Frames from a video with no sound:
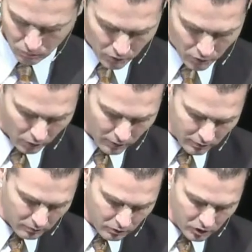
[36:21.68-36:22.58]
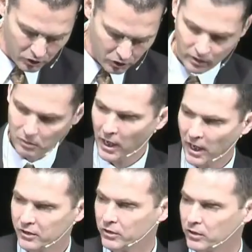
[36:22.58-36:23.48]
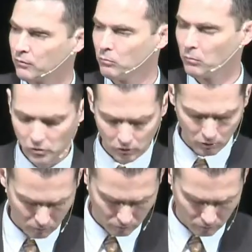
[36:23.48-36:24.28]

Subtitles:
you know, I just started pastoring a few months ago.